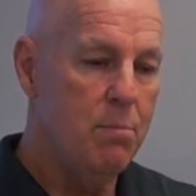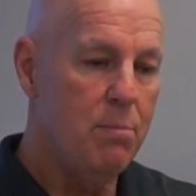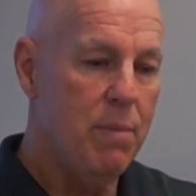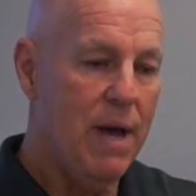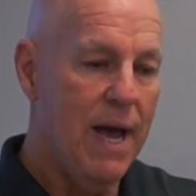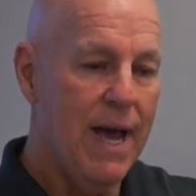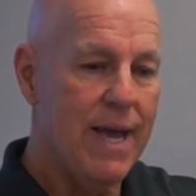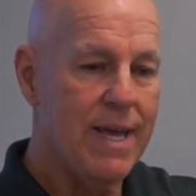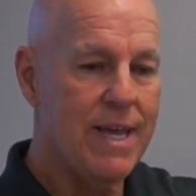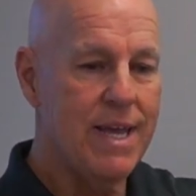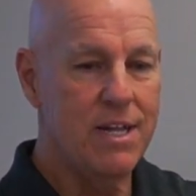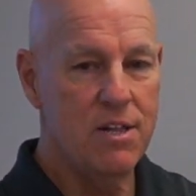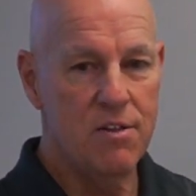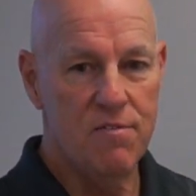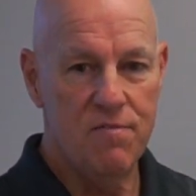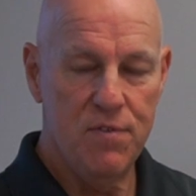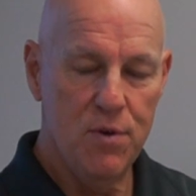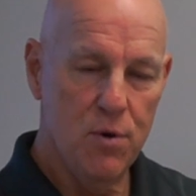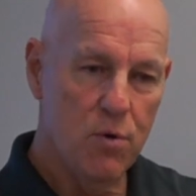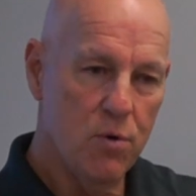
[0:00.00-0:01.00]
backing
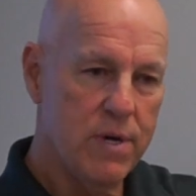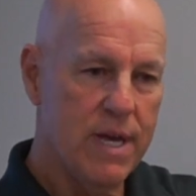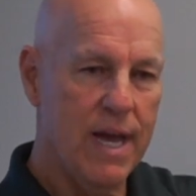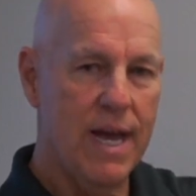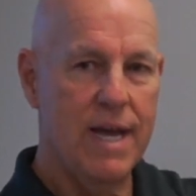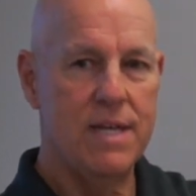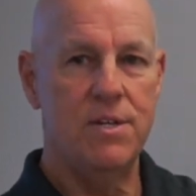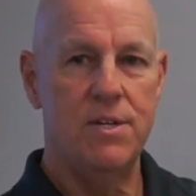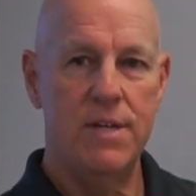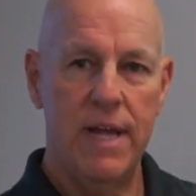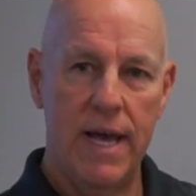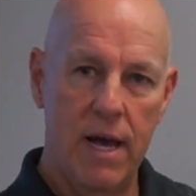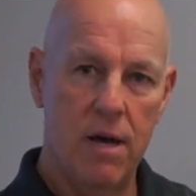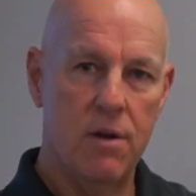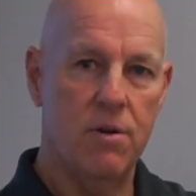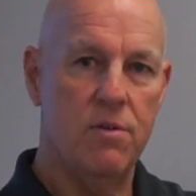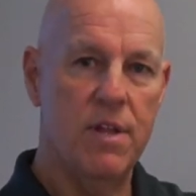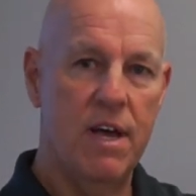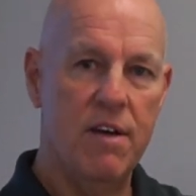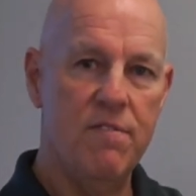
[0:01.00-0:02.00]
the fuel gas
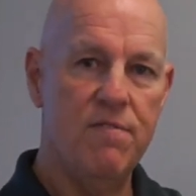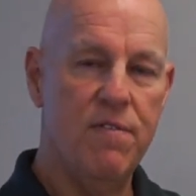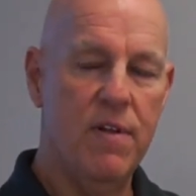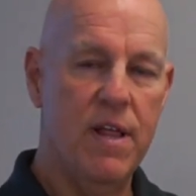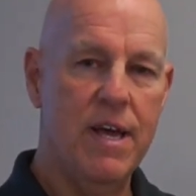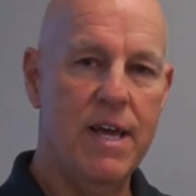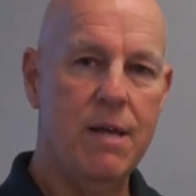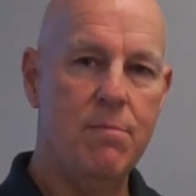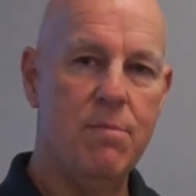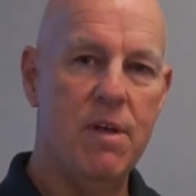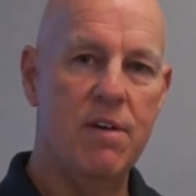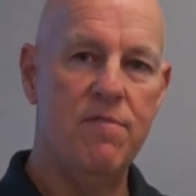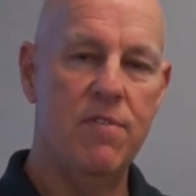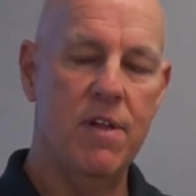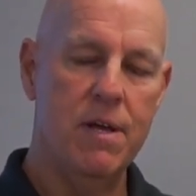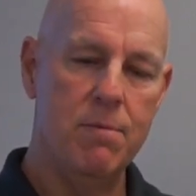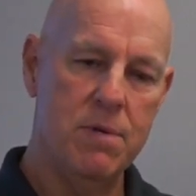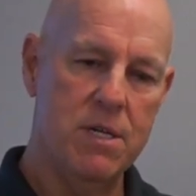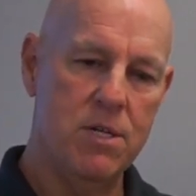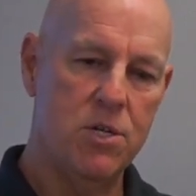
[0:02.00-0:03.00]
down on that flame
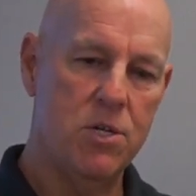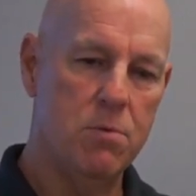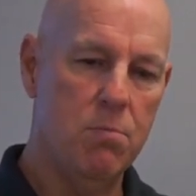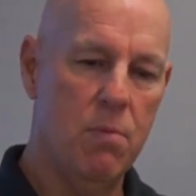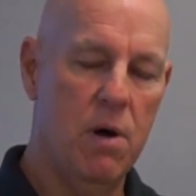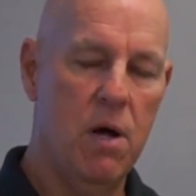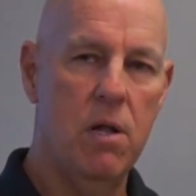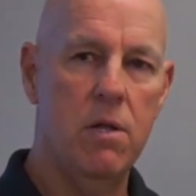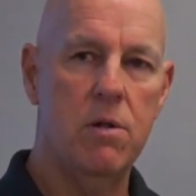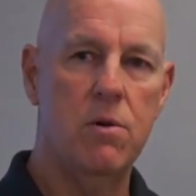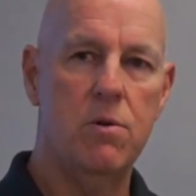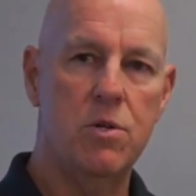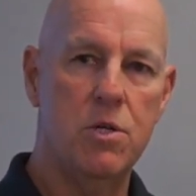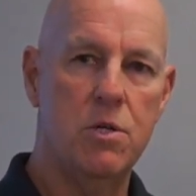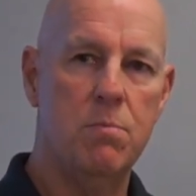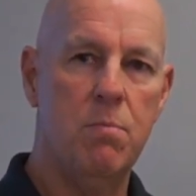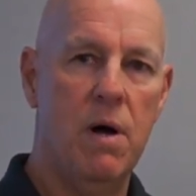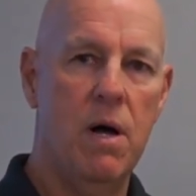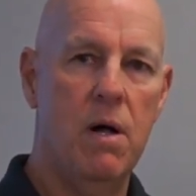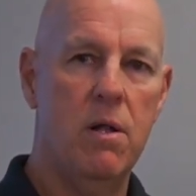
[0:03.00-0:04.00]
gets smaller and
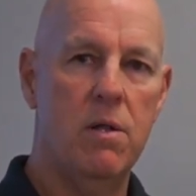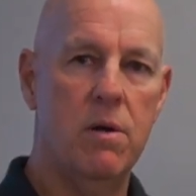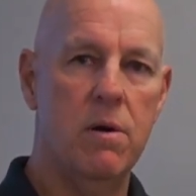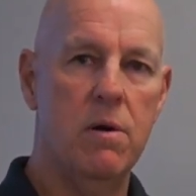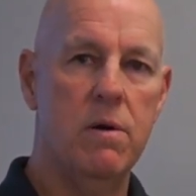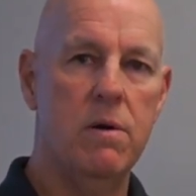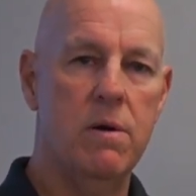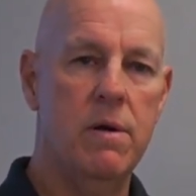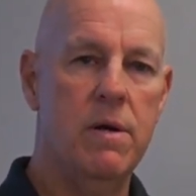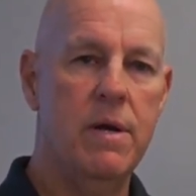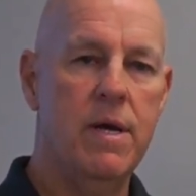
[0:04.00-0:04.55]
smaller.